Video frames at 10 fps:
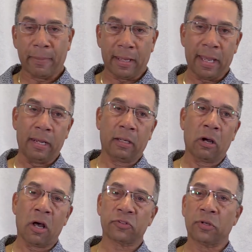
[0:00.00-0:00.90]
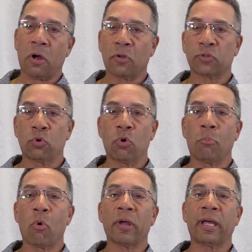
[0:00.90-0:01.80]
Mm -hmm. And it caused an all school
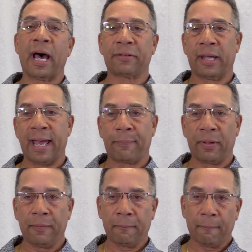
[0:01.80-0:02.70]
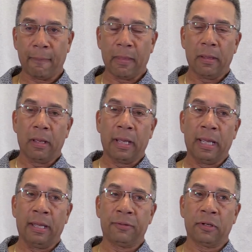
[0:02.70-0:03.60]
boycott to happen
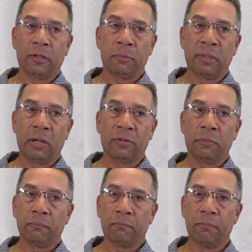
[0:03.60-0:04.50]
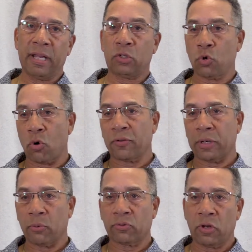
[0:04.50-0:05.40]
and uh, to be able to make sure that
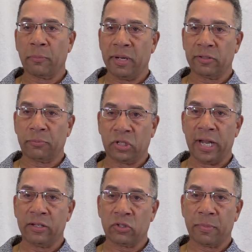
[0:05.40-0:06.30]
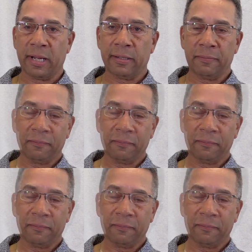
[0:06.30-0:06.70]
there was going to be some changes made.